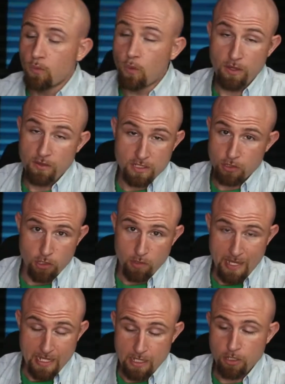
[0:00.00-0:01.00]
Whether this is good or
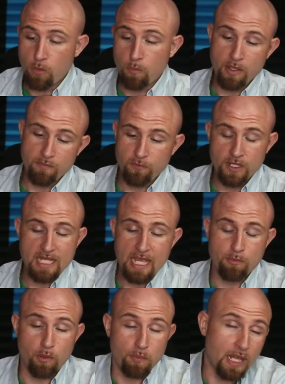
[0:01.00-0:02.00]
bad, I don't know. But for
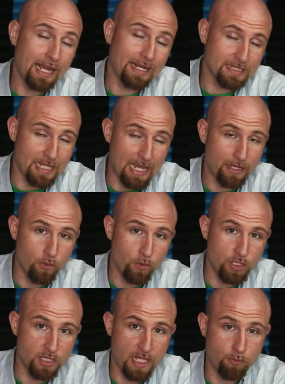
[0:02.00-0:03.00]
example, Blockstack,
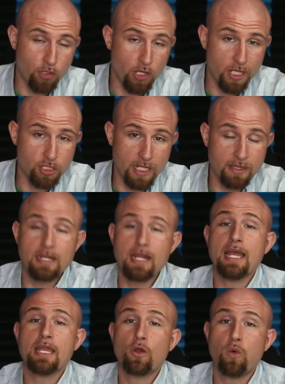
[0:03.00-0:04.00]
which is a project that
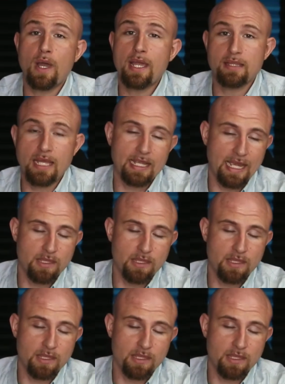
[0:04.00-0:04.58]
I quite like.